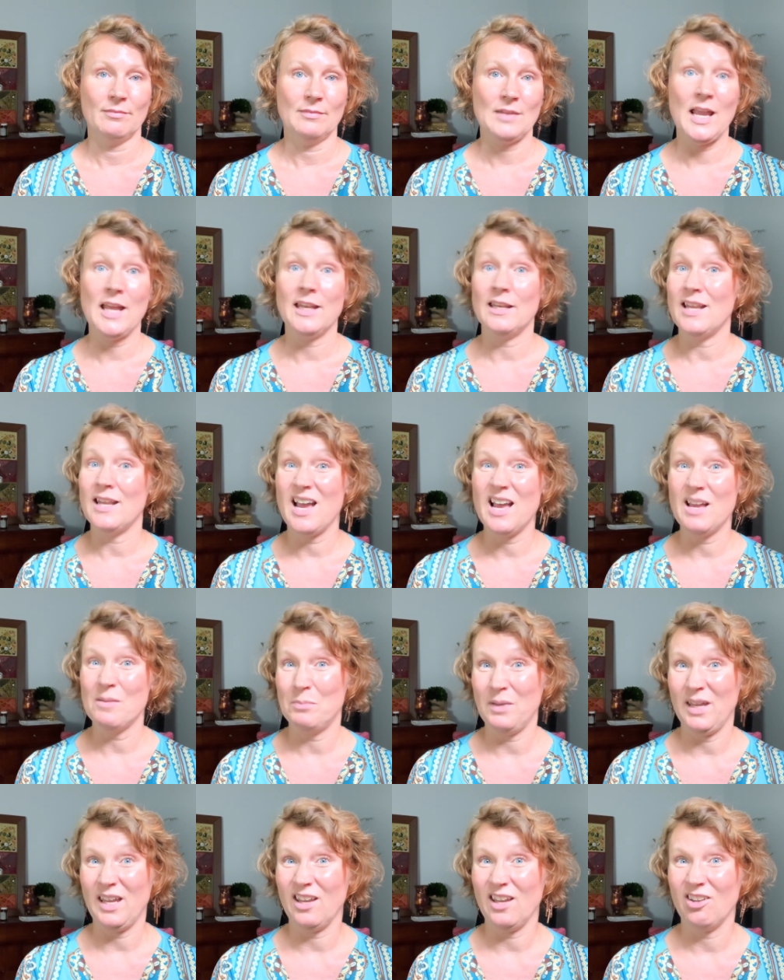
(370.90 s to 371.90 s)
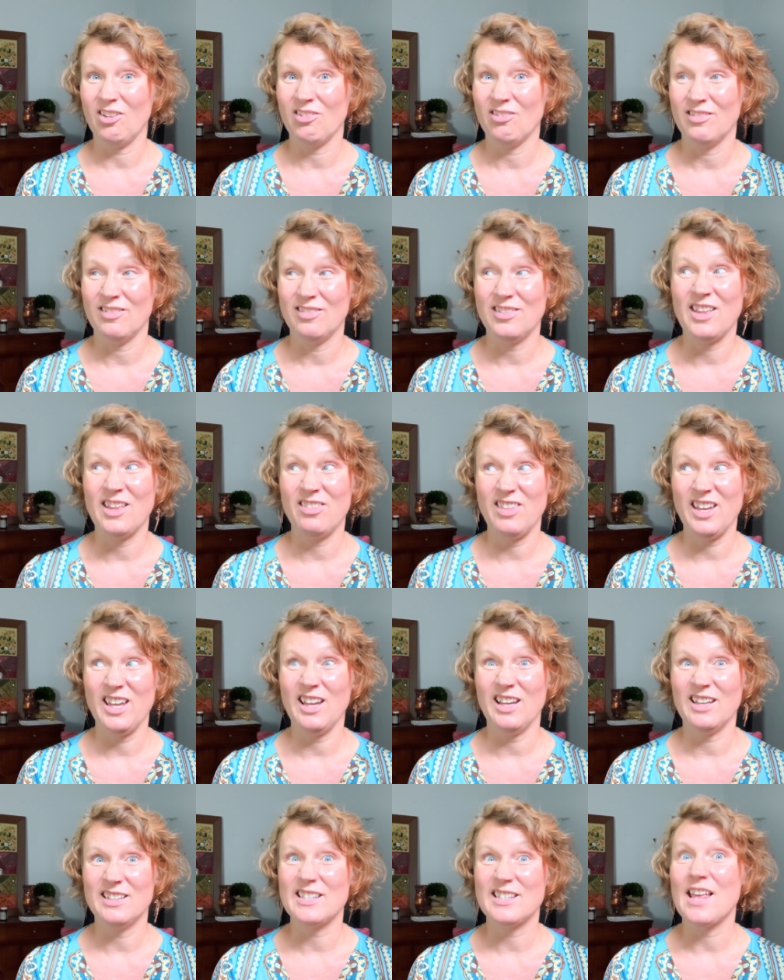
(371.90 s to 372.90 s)
And not being the
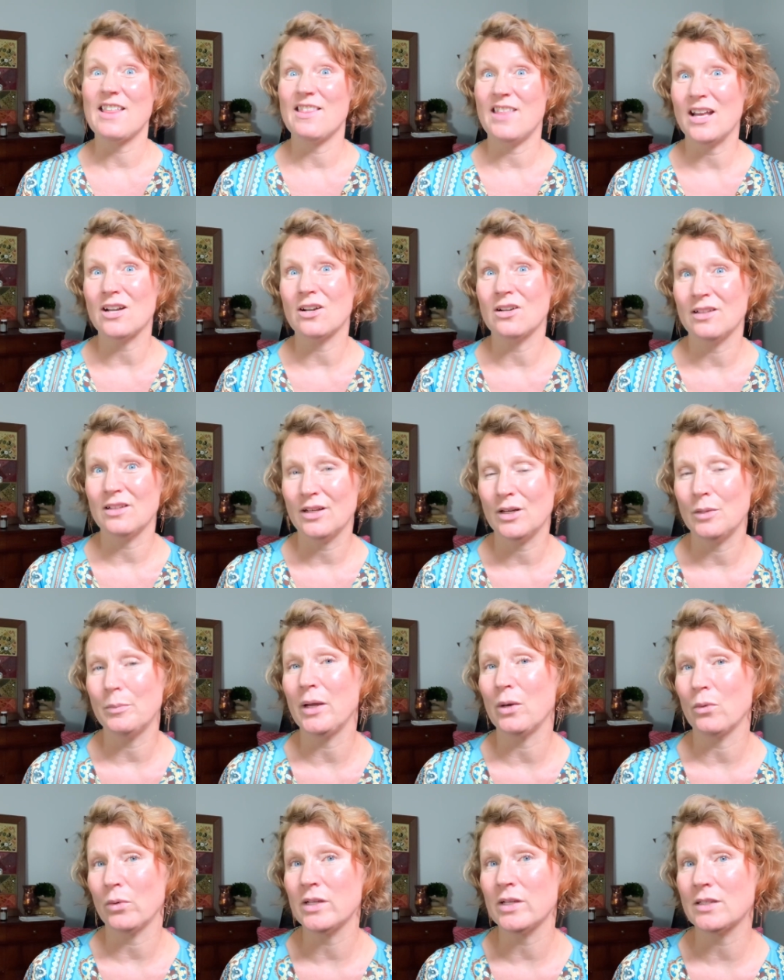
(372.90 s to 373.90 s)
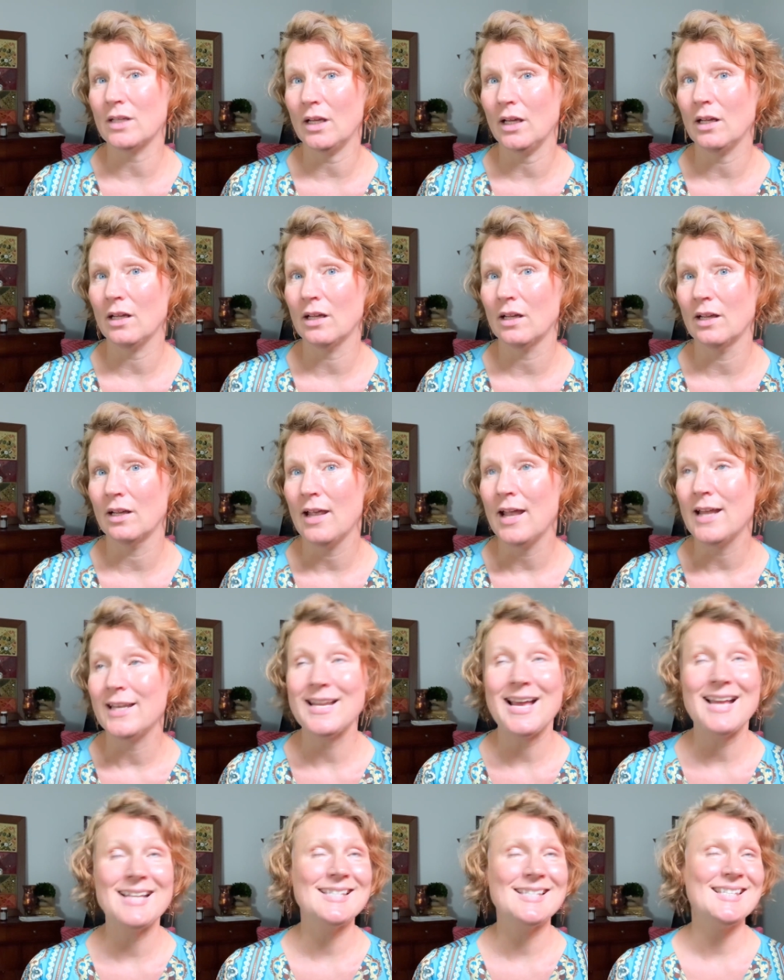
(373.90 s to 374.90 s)
things that are a little bit risky.
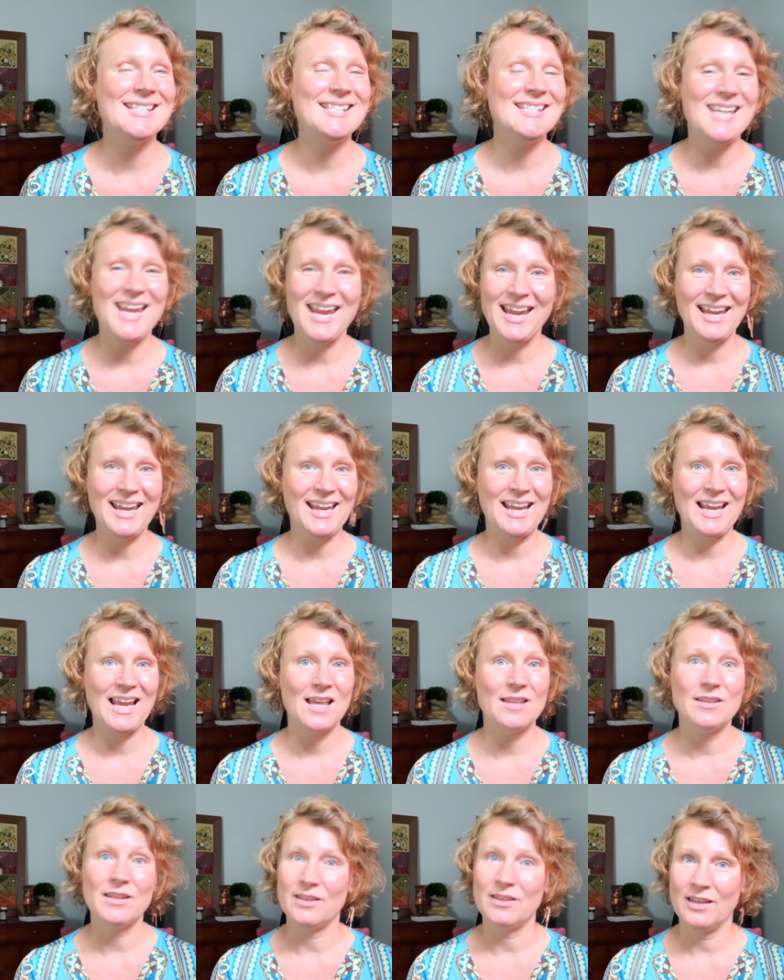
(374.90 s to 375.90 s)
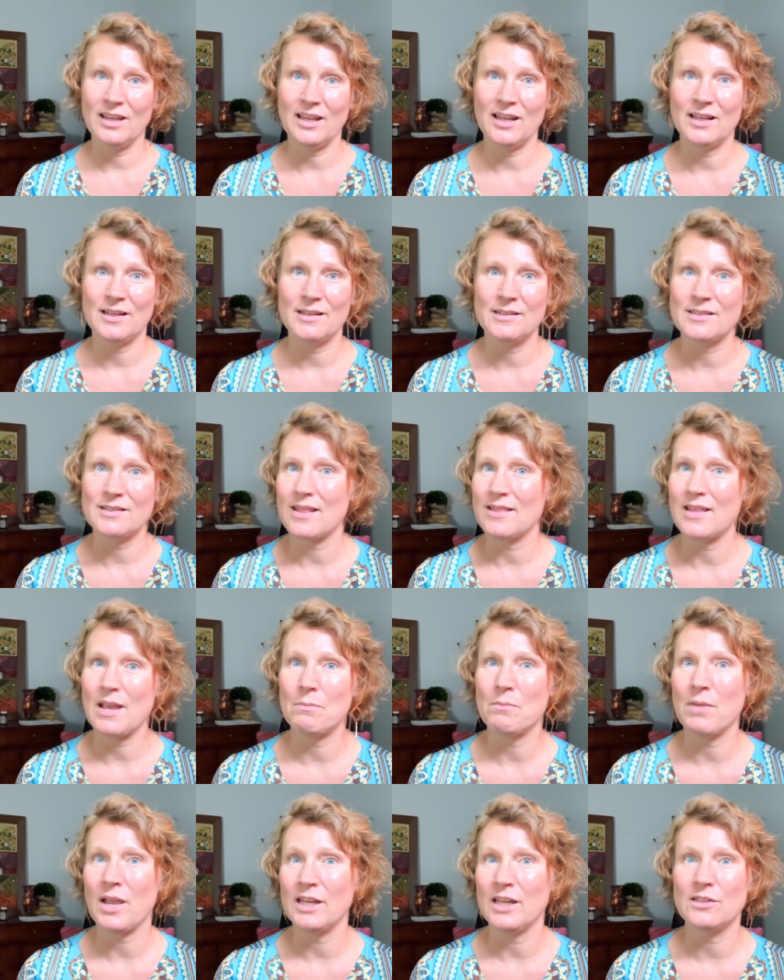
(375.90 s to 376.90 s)
Not saying the things that
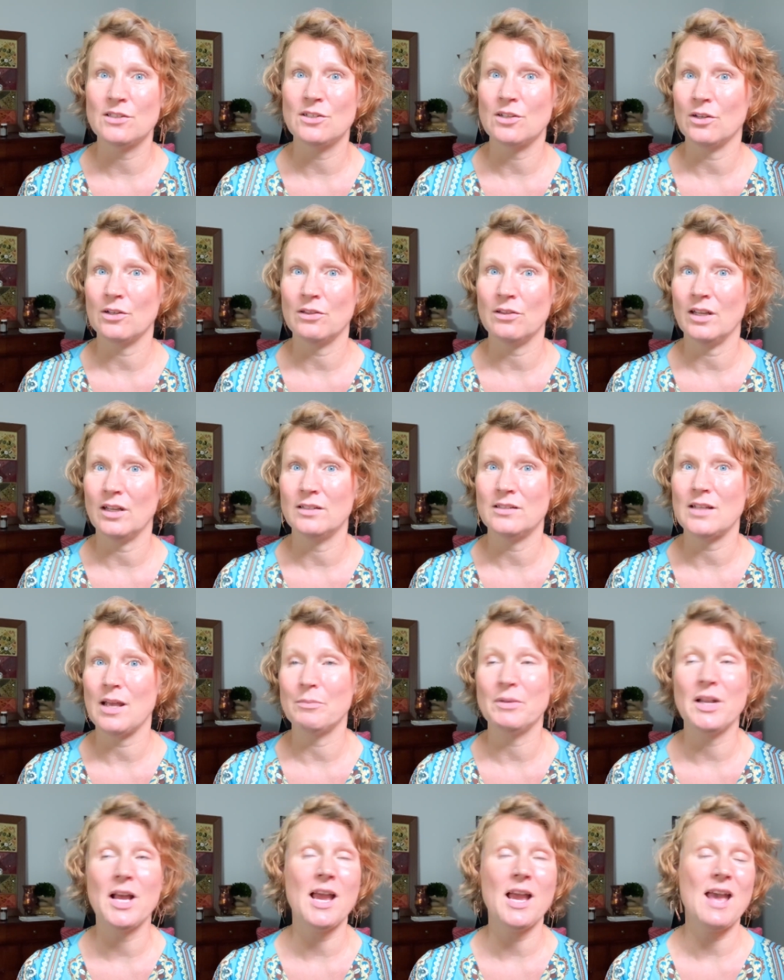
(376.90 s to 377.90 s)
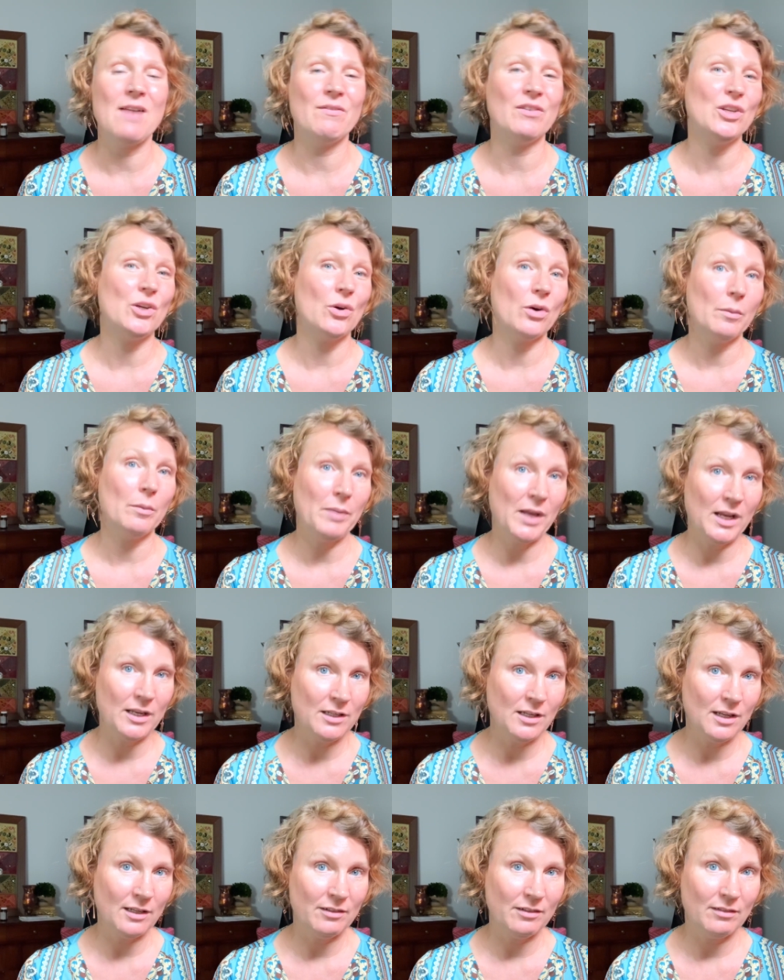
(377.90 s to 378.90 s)
might stir things up. Not having your
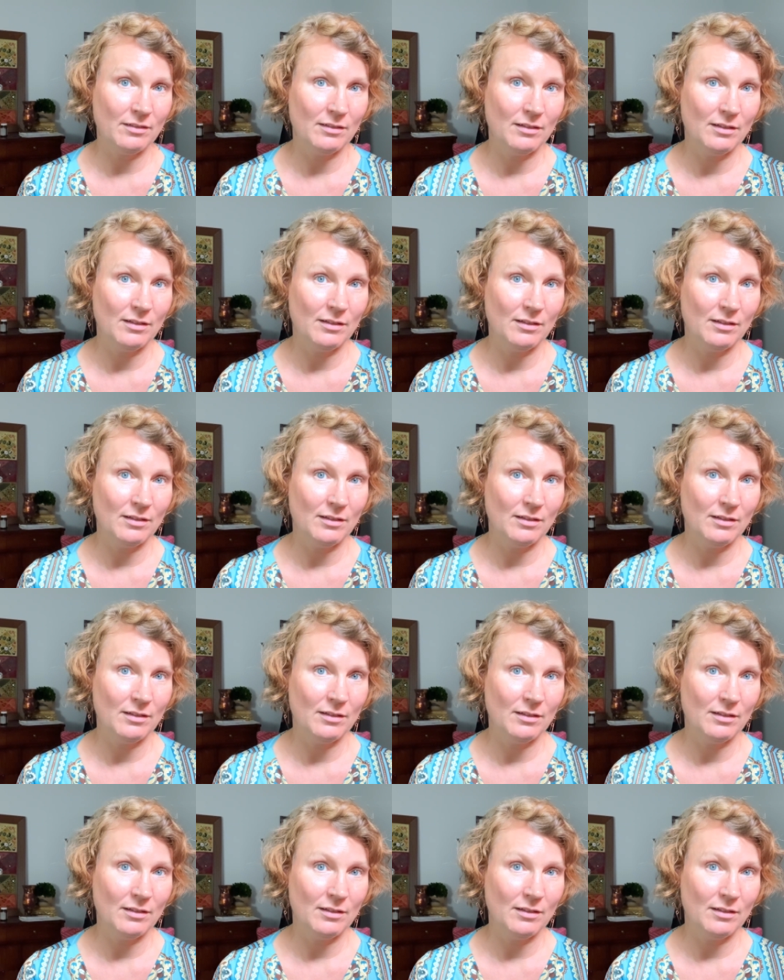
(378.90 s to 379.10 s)
opinion.